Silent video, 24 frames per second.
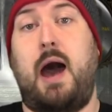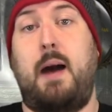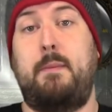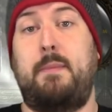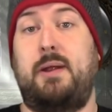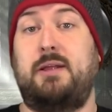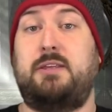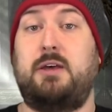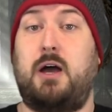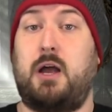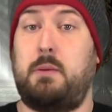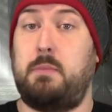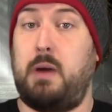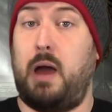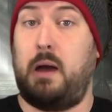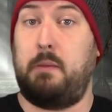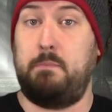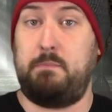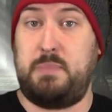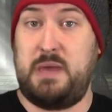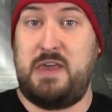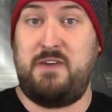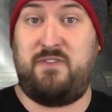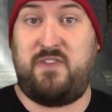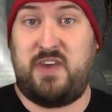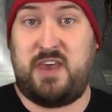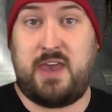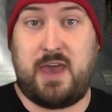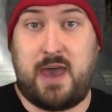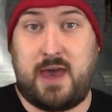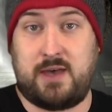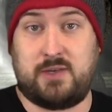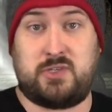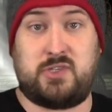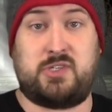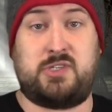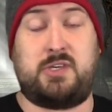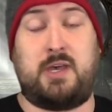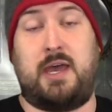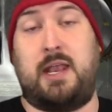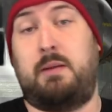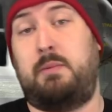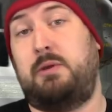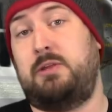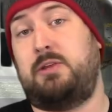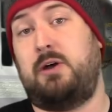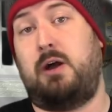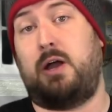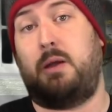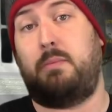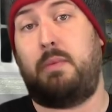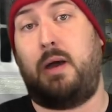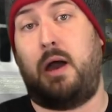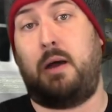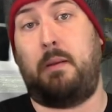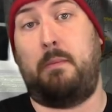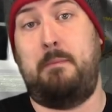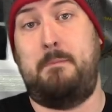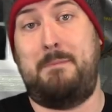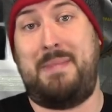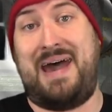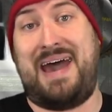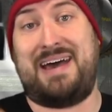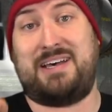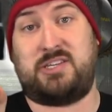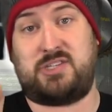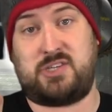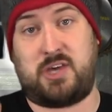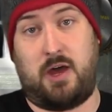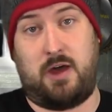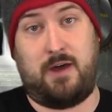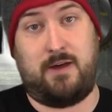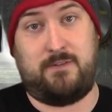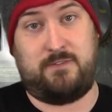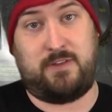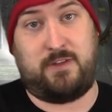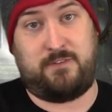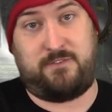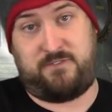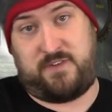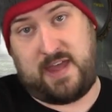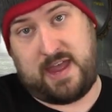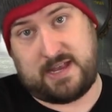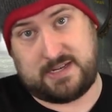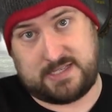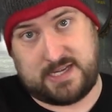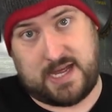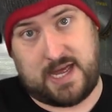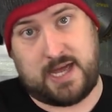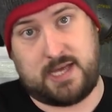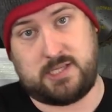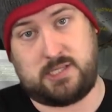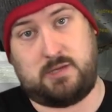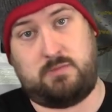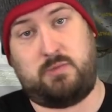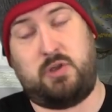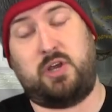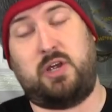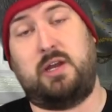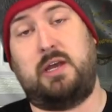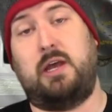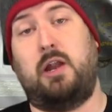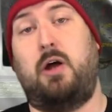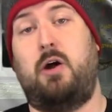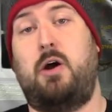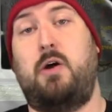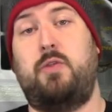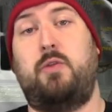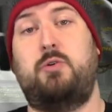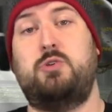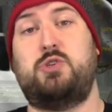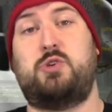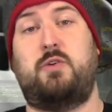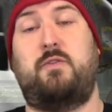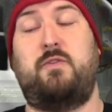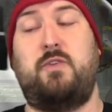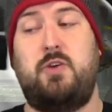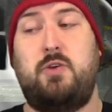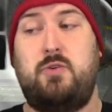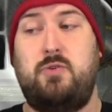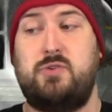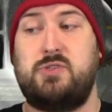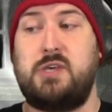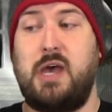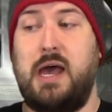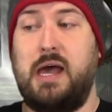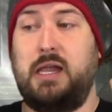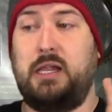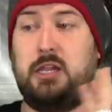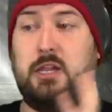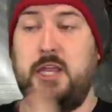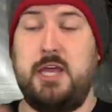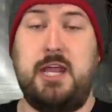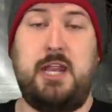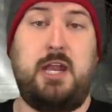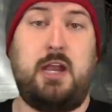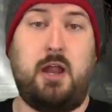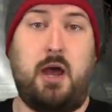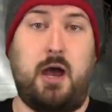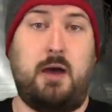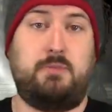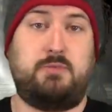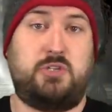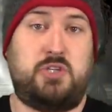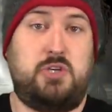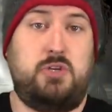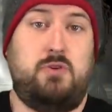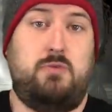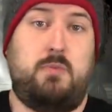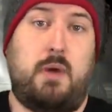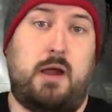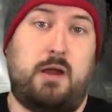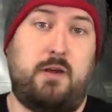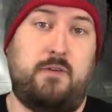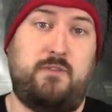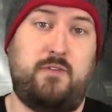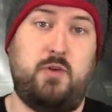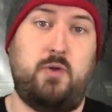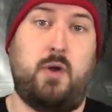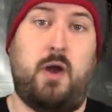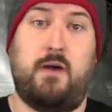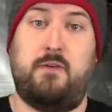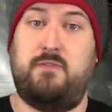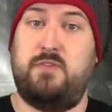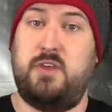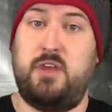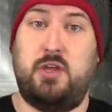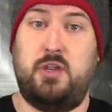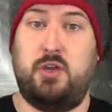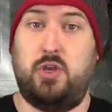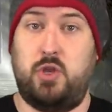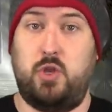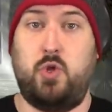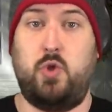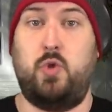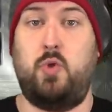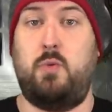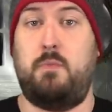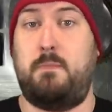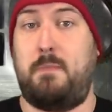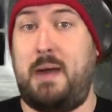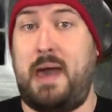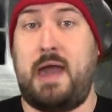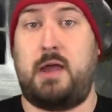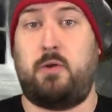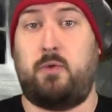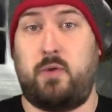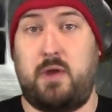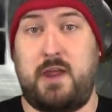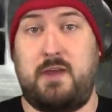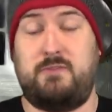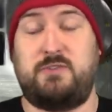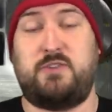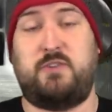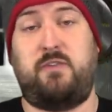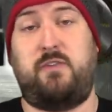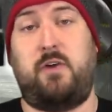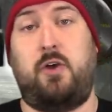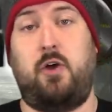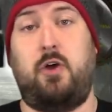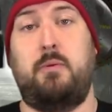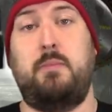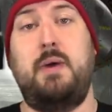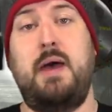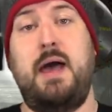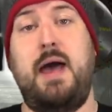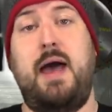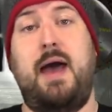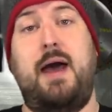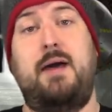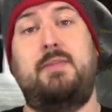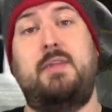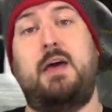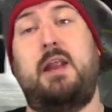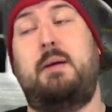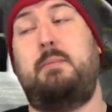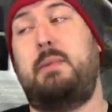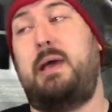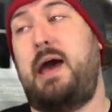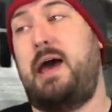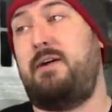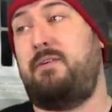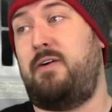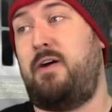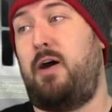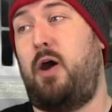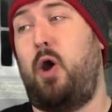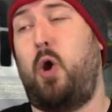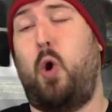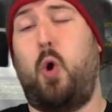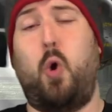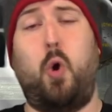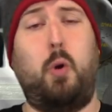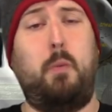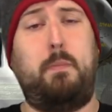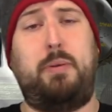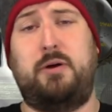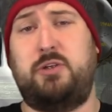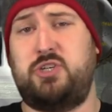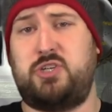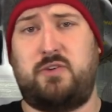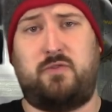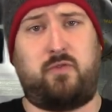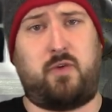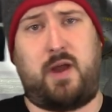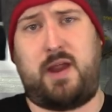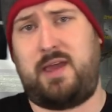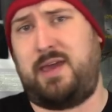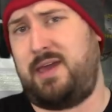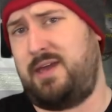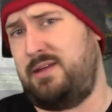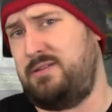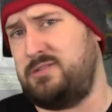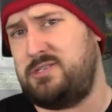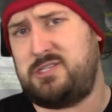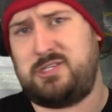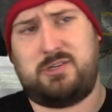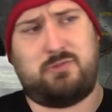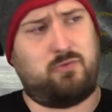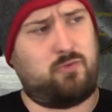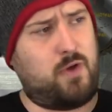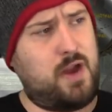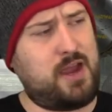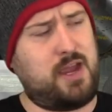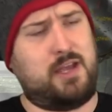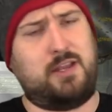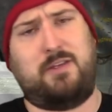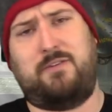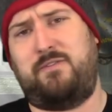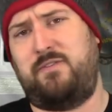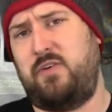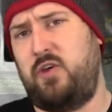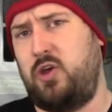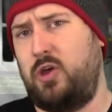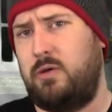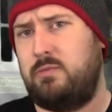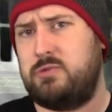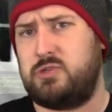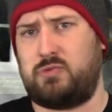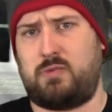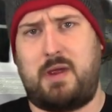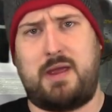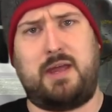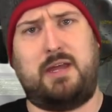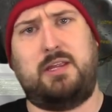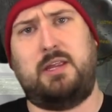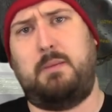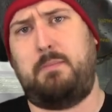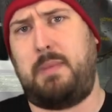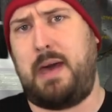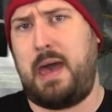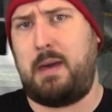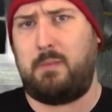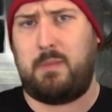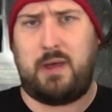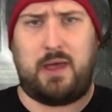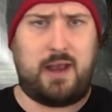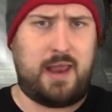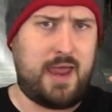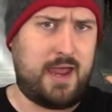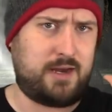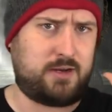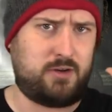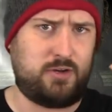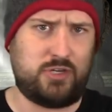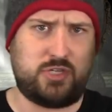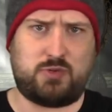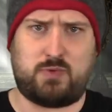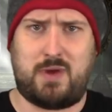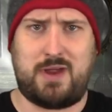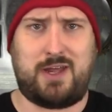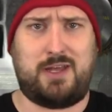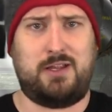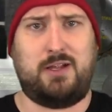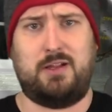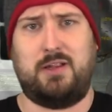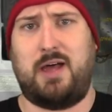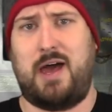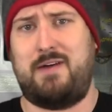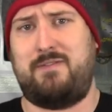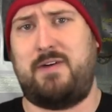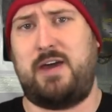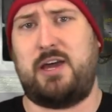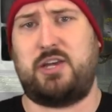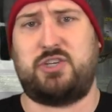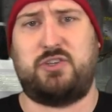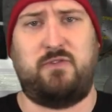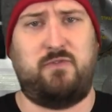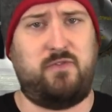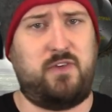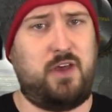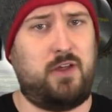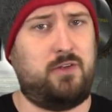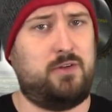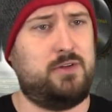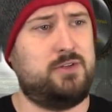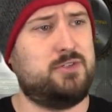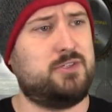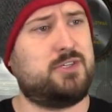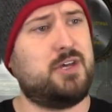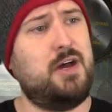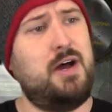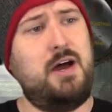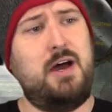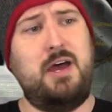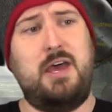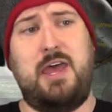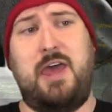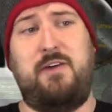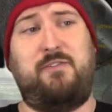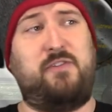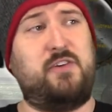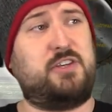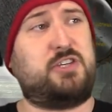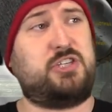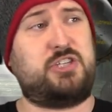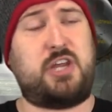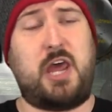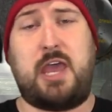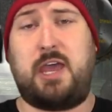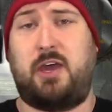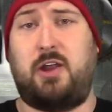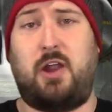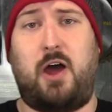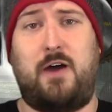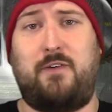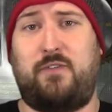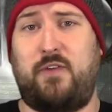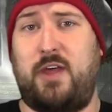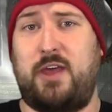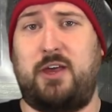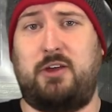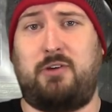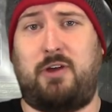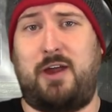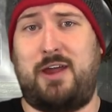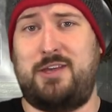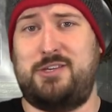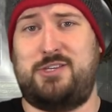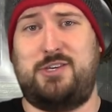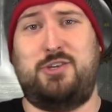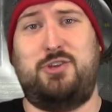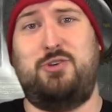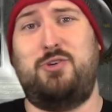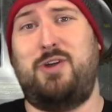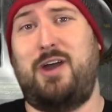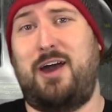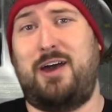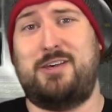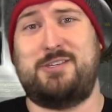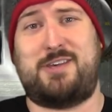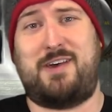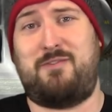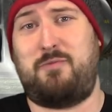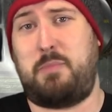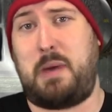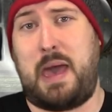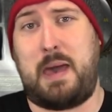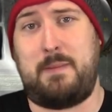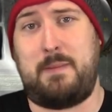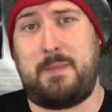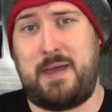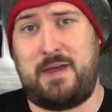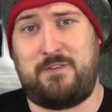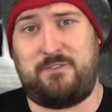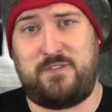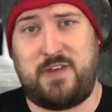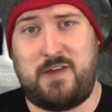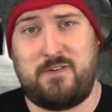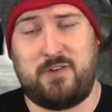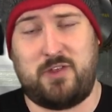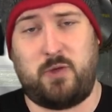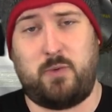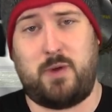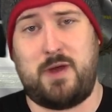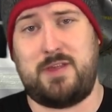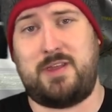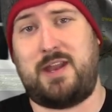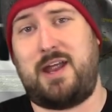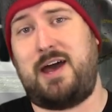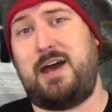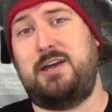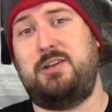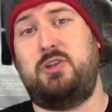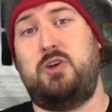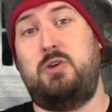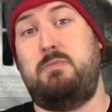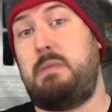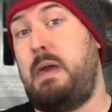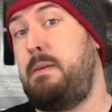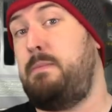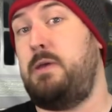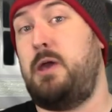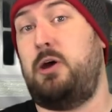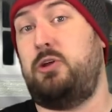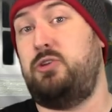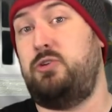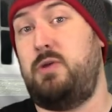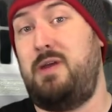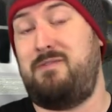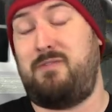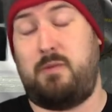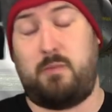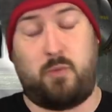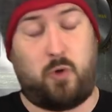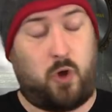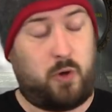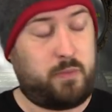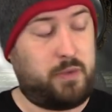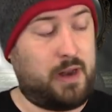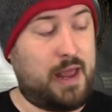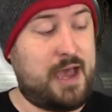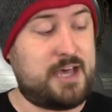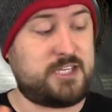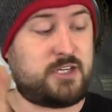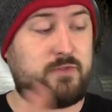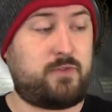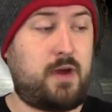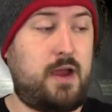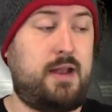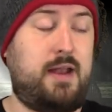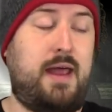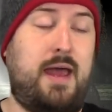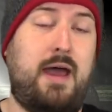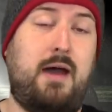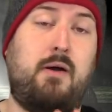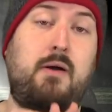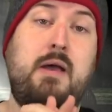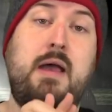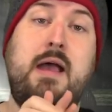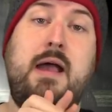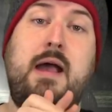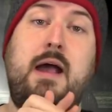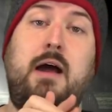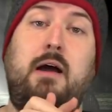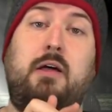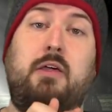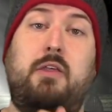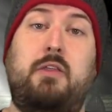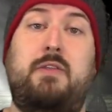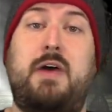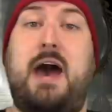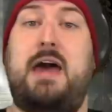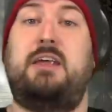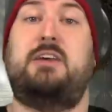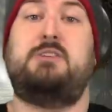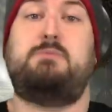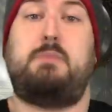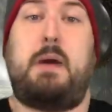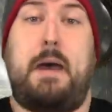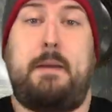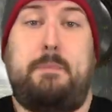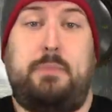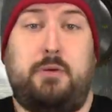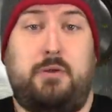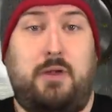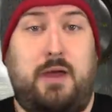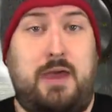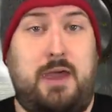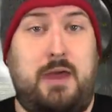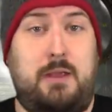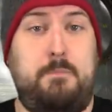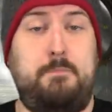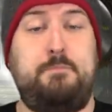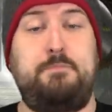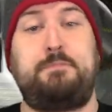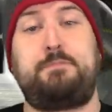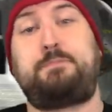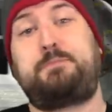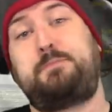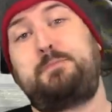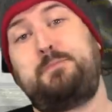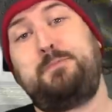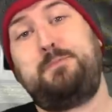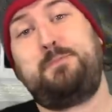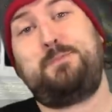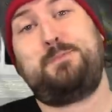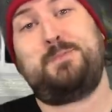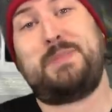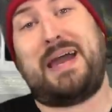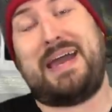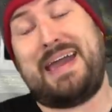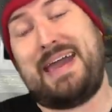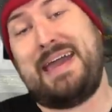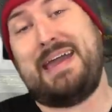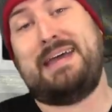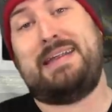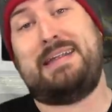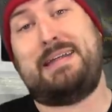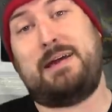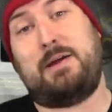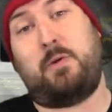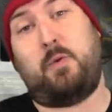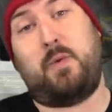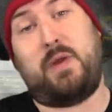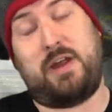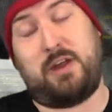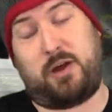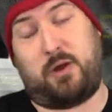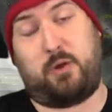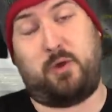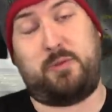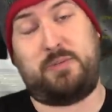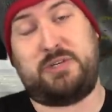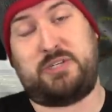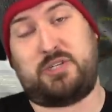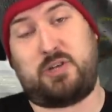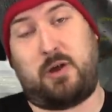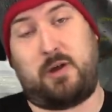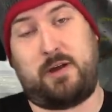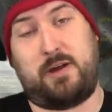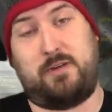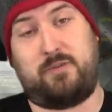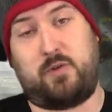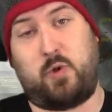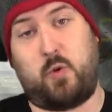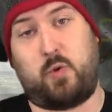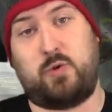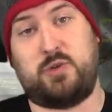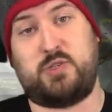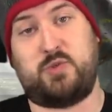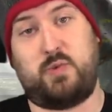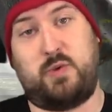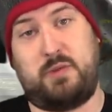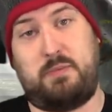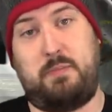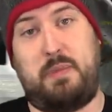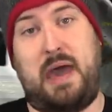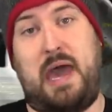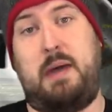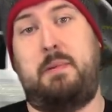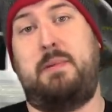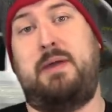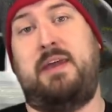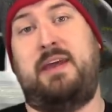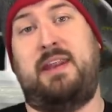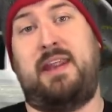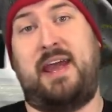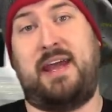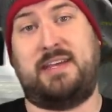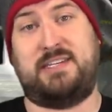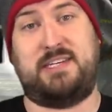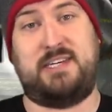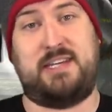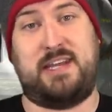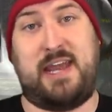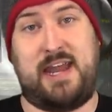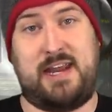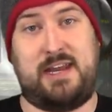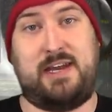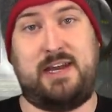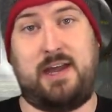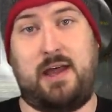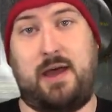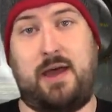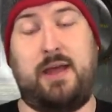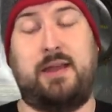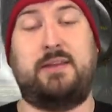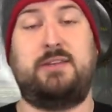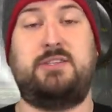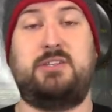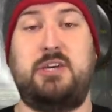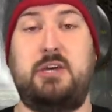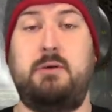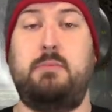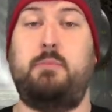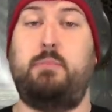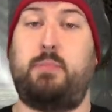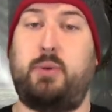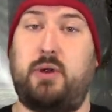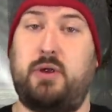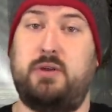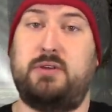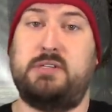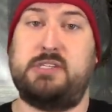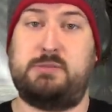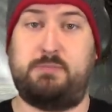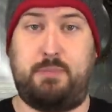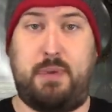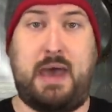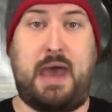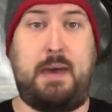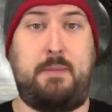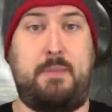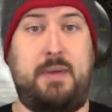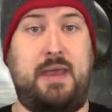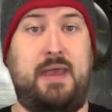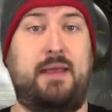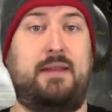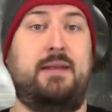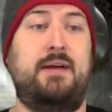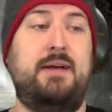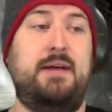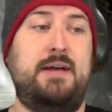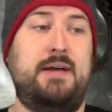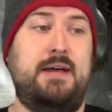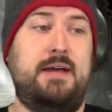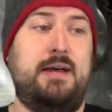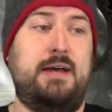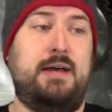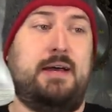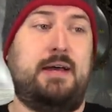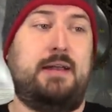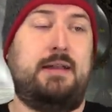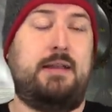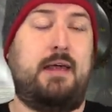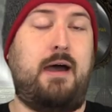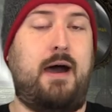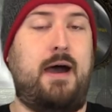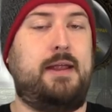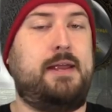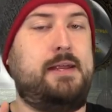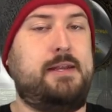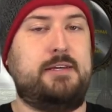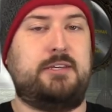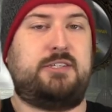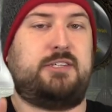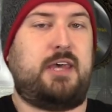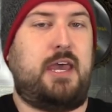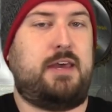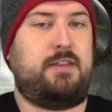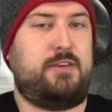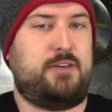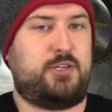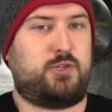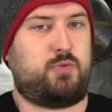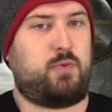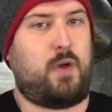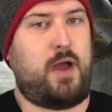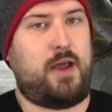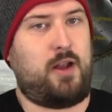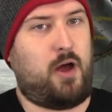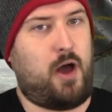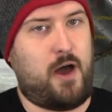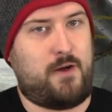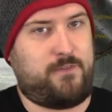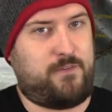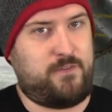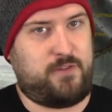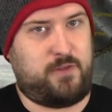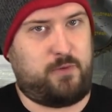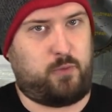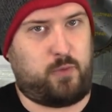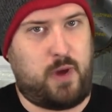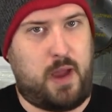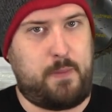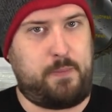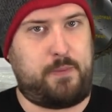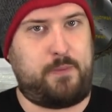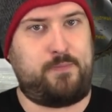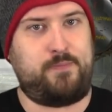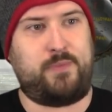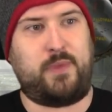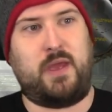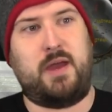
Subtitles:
I'm going to talk about BVS, and I'm going to talk about Mask of the Phantasm. You're going to get all those reviews leading up to my review of the new Matt Reeves film. And then I'm going to have a whole bunch of rankings, ranking the films, ranking the Batman actors, ranking the live action villains. If it's taken off like crazy and you guys have Batman fever the way that I do, maybe I'll do even more. But as of right now, that is my plan. And we are going to be starting, of course, with Batman 1989. Tim Burton's Batman. Now, I need to say this right off of the rip.